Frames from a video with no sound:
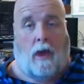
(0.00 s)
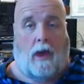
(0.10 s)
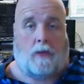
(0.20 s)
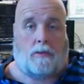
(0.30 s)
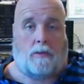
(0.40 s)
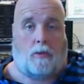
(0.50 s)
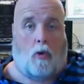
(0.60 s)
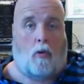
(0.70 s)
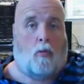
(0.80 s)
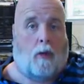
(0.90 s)
has its
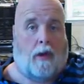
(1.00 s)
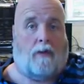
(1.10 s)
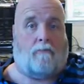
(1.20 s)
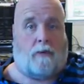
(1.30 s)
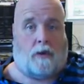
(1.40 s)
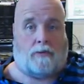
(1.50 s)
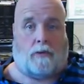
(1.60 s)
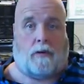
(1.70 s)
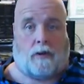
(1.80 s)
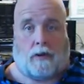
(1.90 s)
own way of
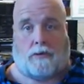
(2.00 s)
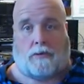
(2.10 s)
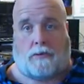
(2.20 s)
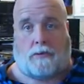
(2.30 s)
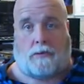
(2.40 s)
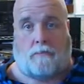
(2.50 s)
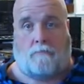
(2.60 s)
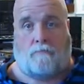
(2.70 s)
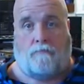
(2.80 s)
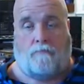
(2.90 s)
measuring distance.
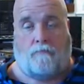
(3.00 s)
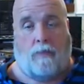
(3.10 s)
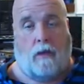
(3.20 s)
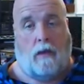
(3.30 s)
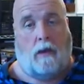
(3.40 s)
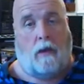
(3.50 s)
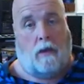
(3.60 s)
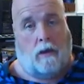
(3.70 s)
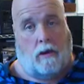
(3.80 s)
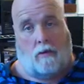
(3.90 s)

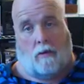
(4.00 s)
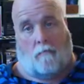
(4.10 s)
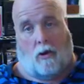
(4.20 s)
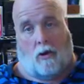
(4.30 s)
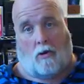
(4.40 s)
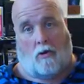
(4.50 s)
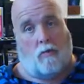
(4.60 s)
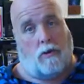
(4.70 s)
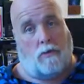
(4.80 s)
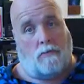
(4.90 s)
Here in America,
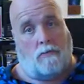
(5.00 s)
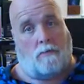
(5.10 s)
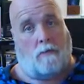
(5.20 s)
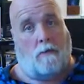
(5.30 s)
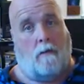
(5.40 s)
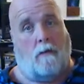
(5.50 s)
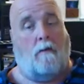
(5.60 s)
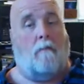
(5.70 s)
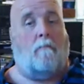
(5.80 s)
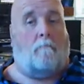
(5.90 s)
we use
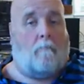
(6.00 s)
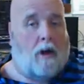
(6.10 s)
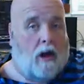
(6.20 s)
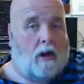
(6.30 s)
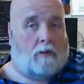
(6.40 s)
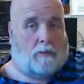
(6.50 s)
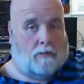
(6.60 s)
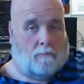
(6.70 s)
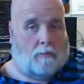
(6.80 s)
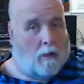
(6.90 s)

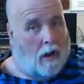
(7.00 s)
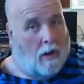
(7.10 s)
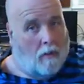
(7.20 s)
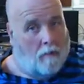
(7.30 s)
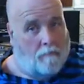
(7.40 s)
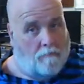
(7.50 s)
miles per hour.